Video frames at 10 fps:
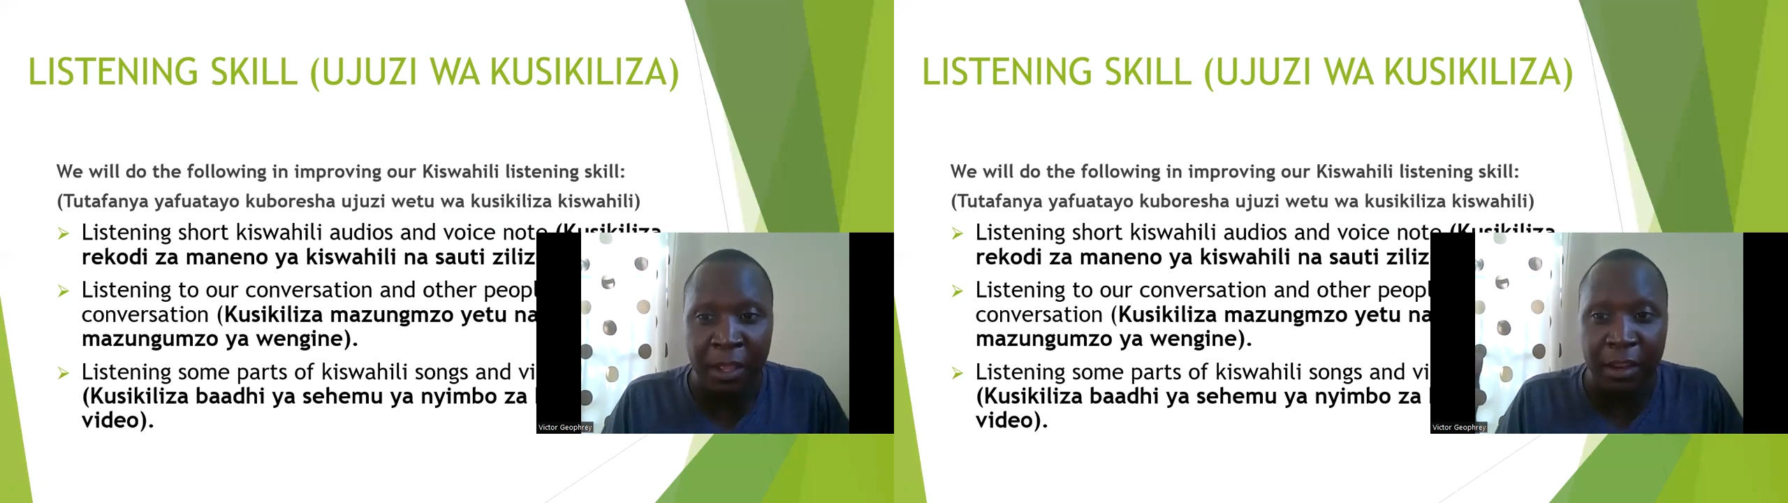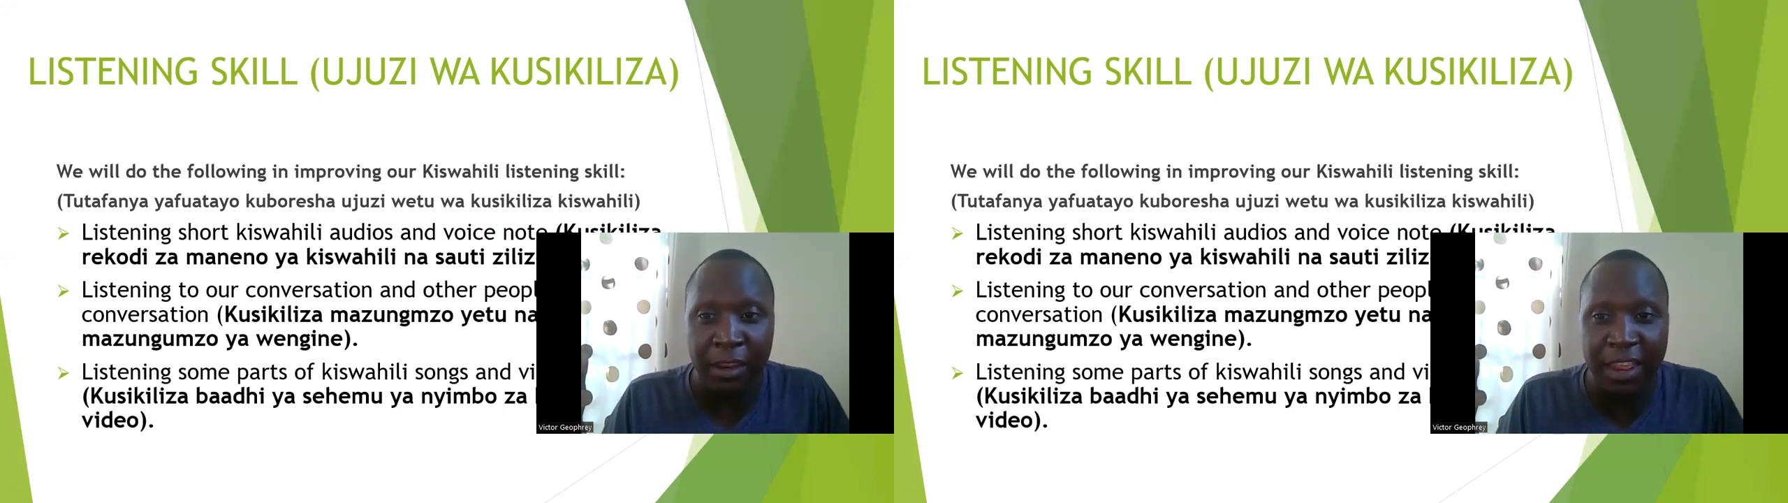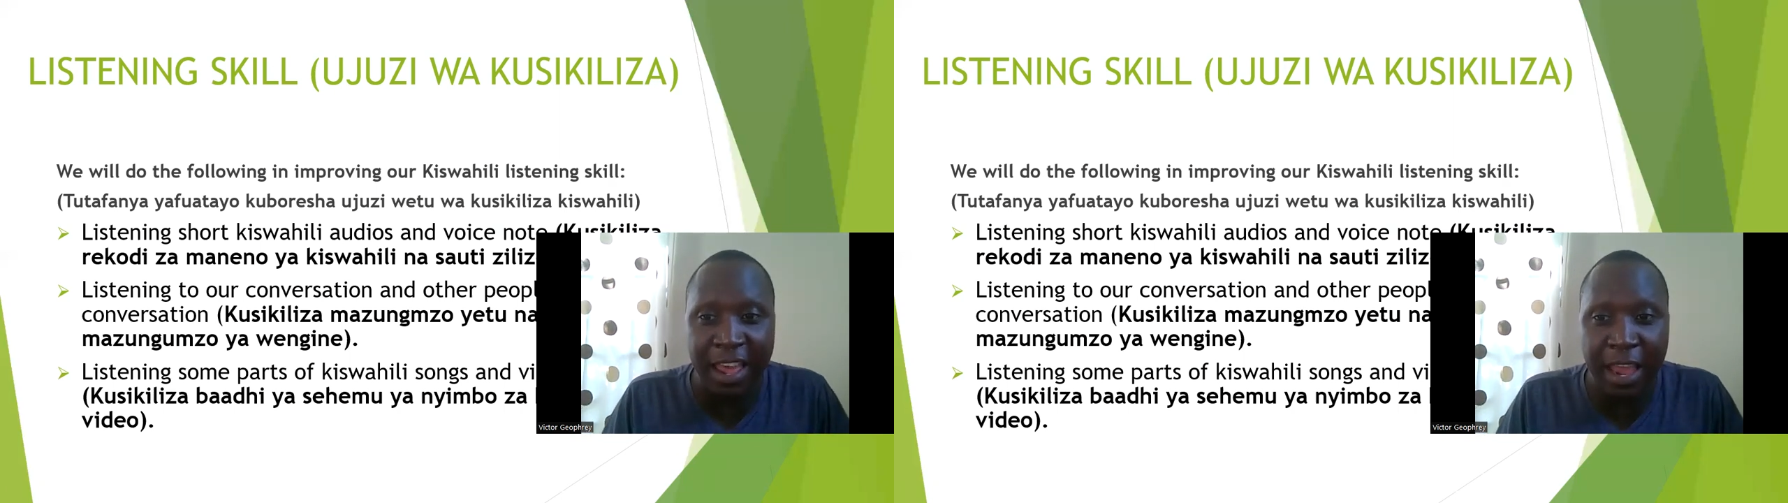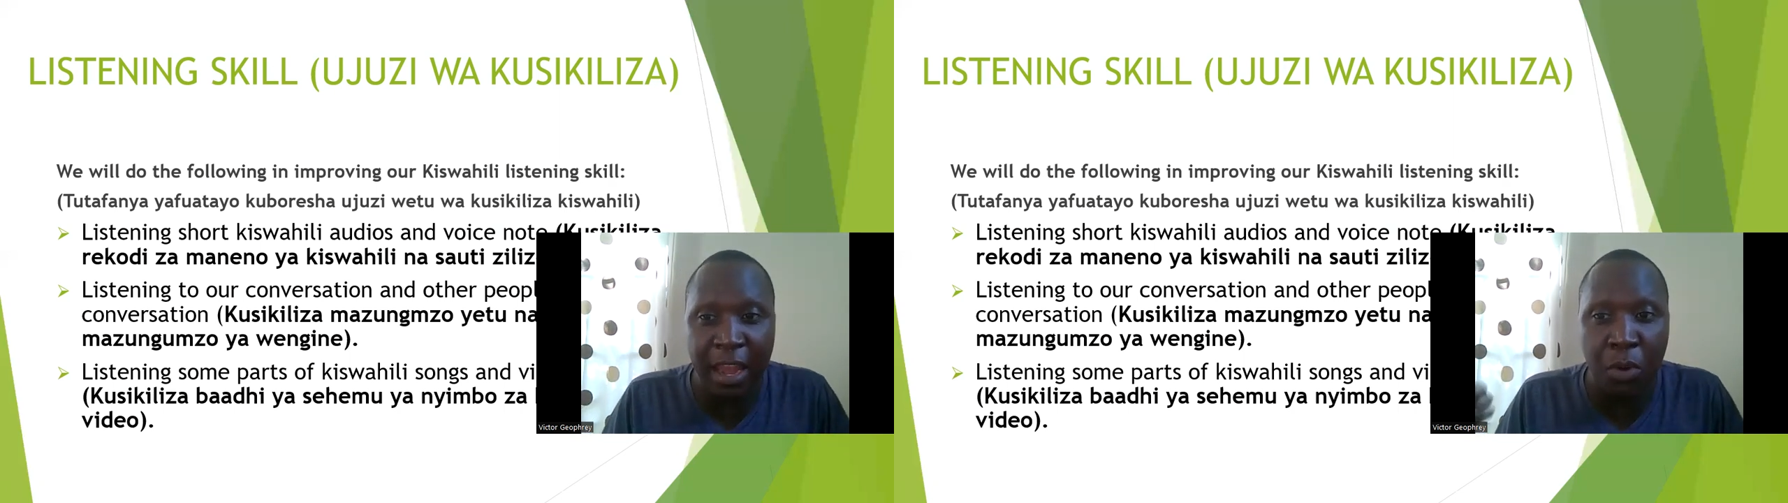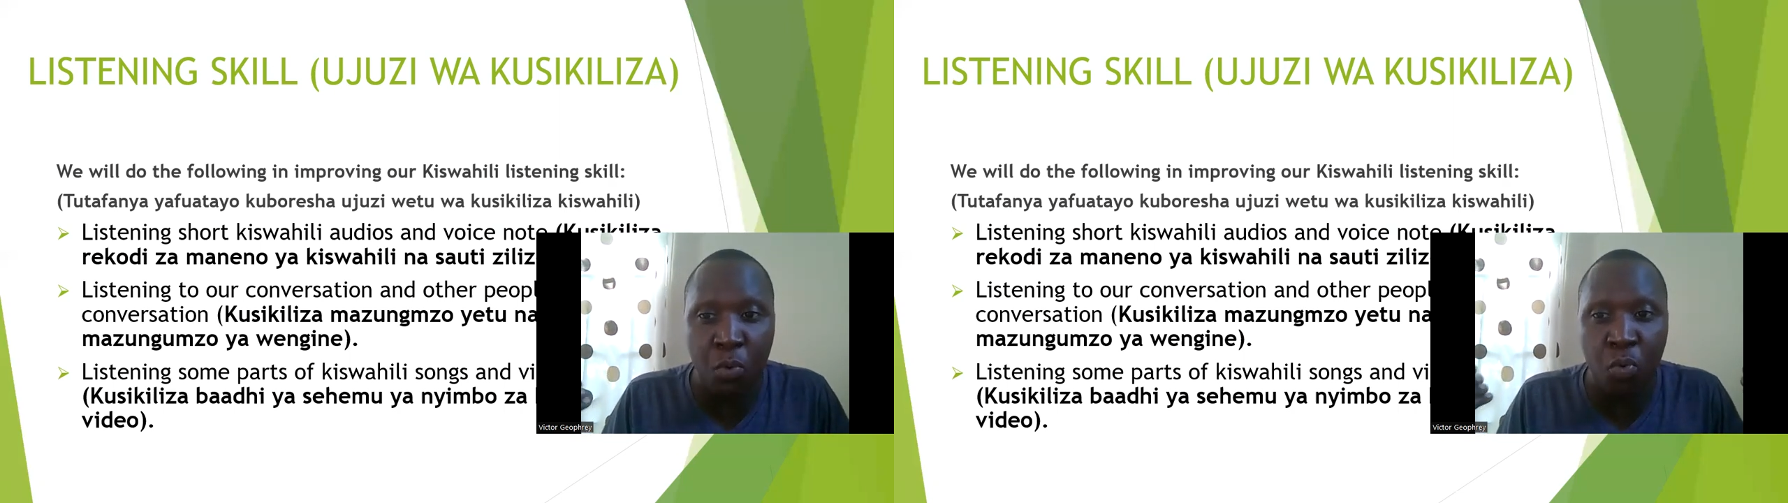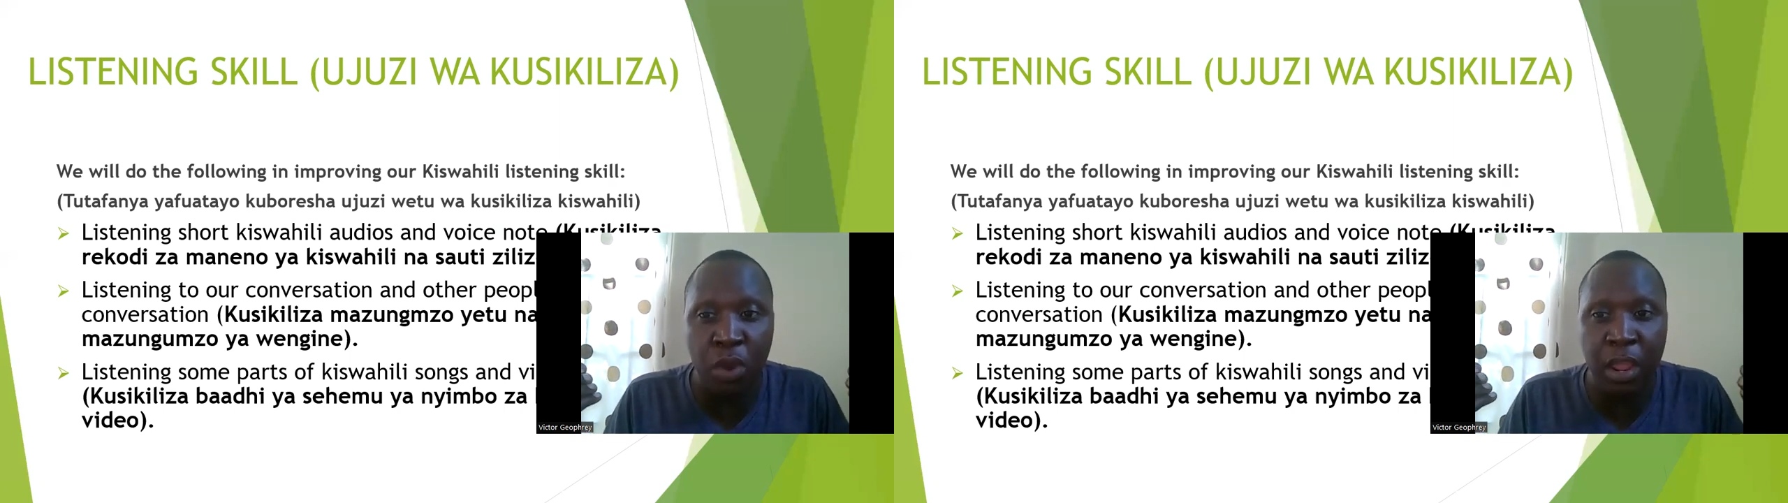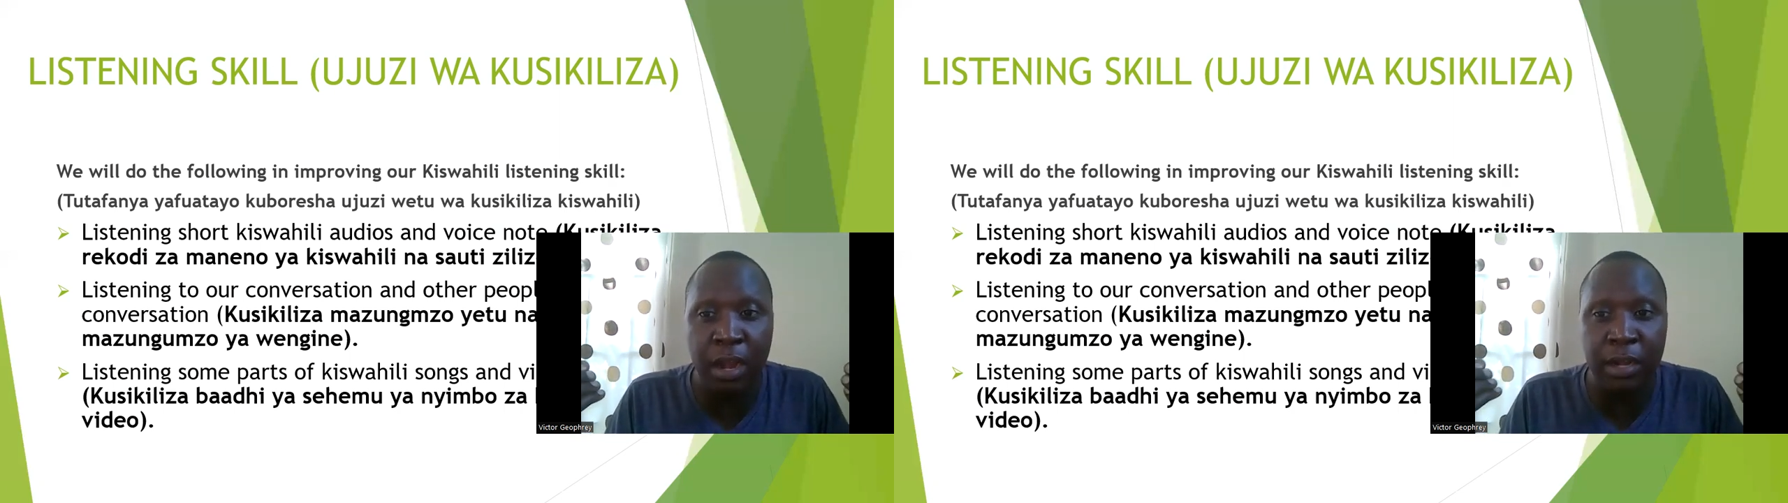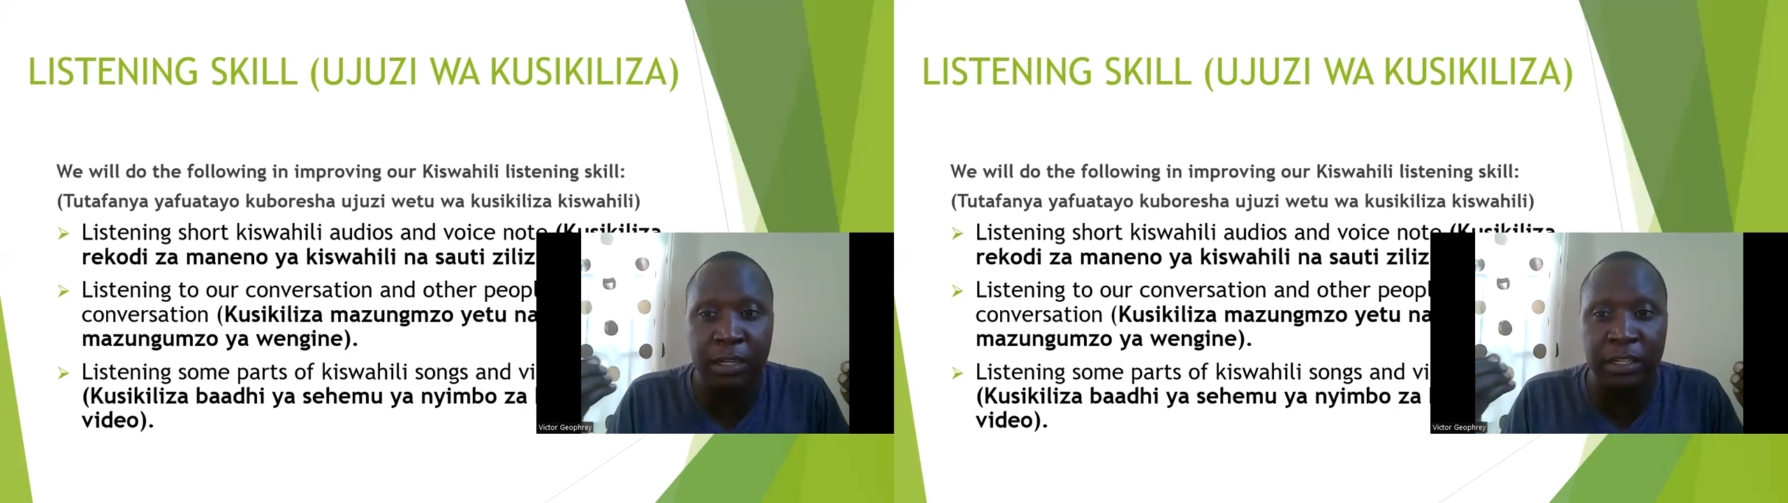Then
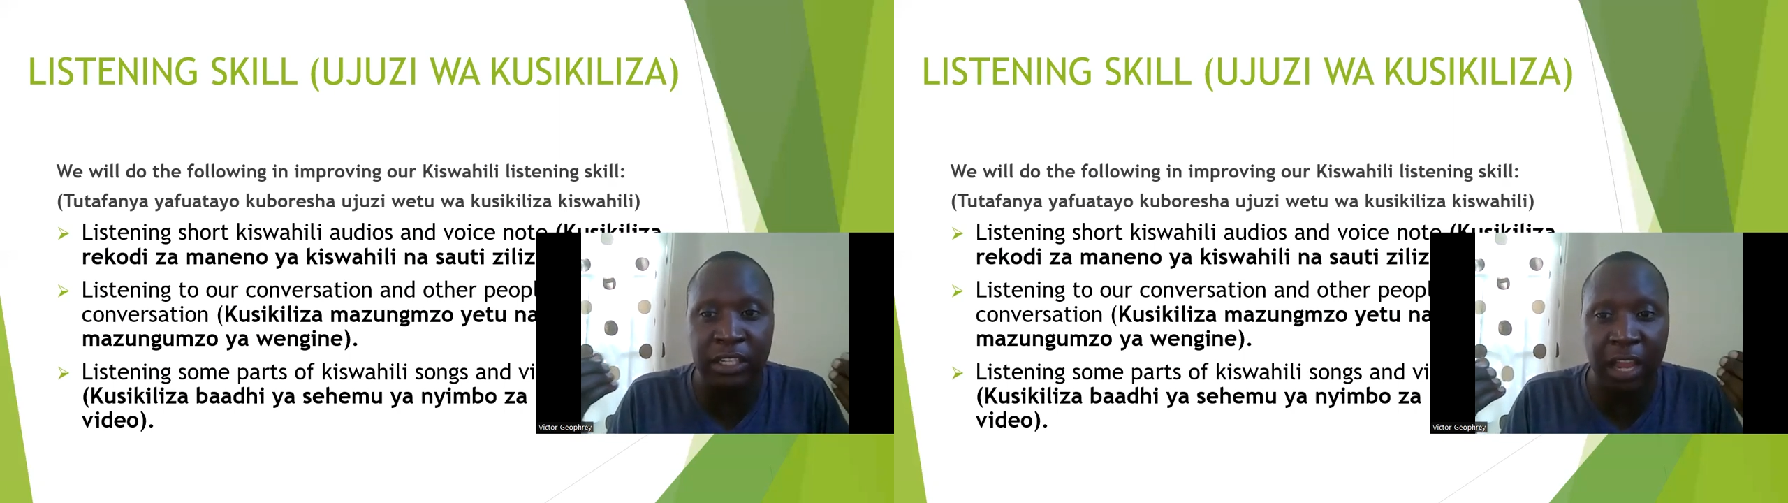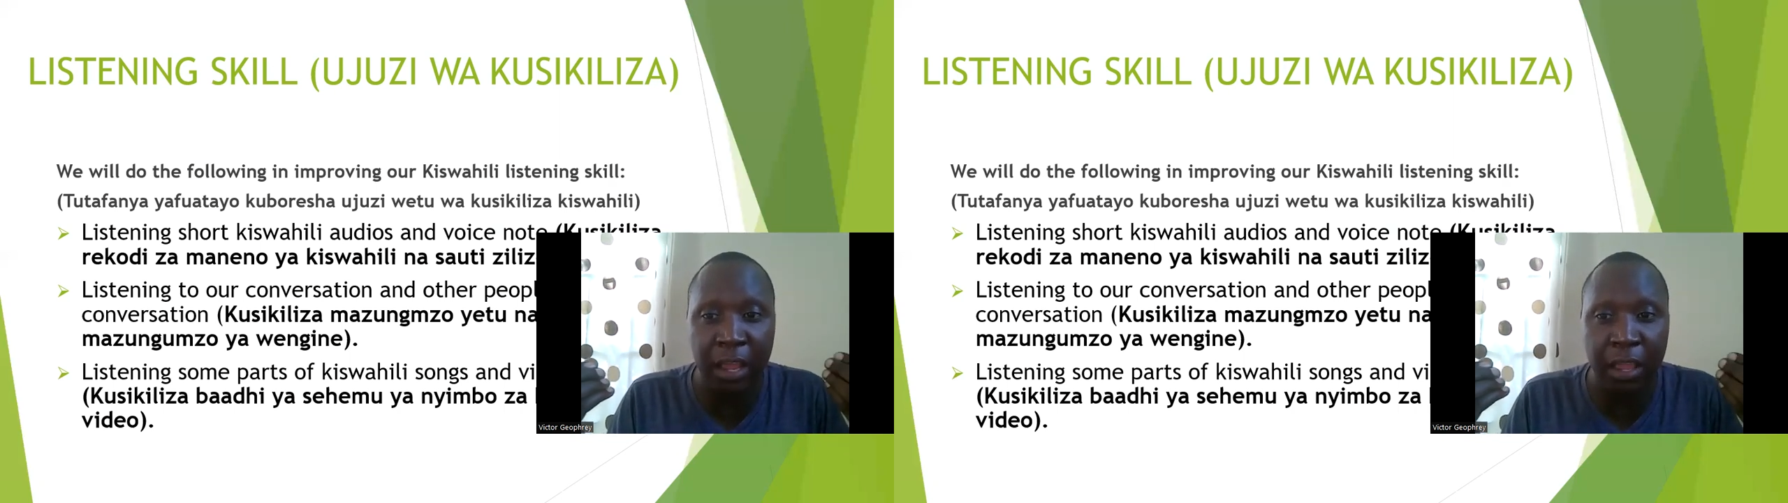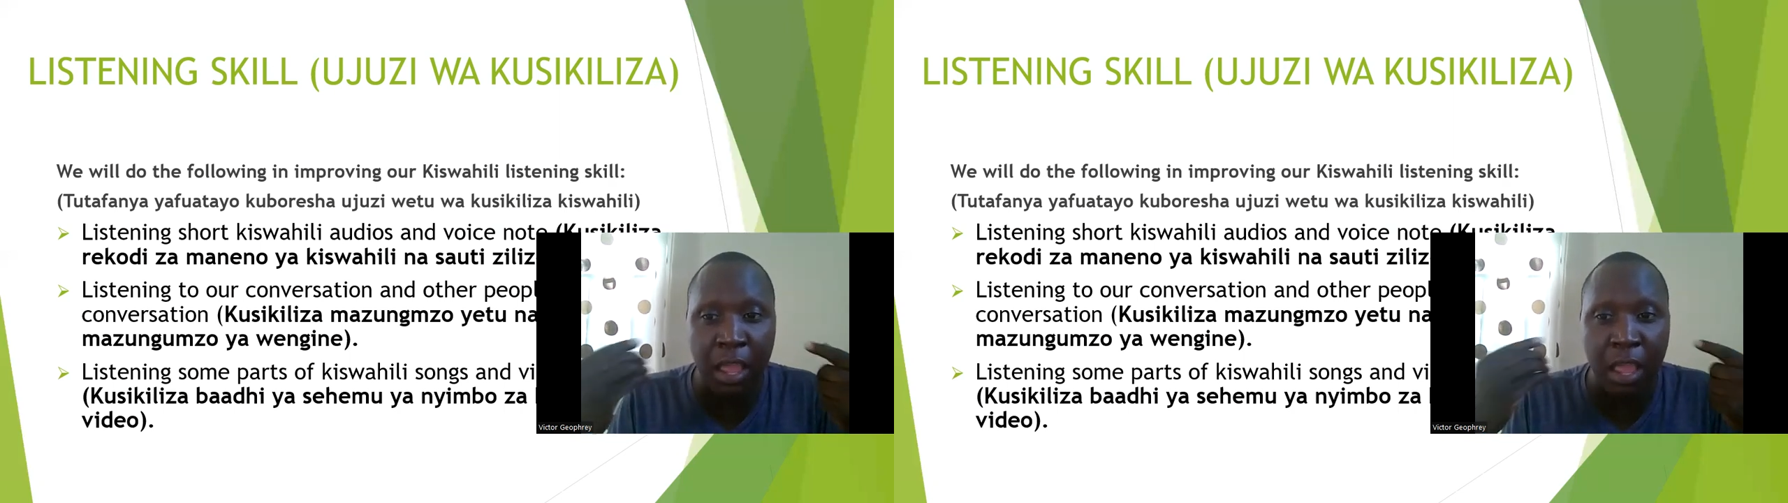we'll check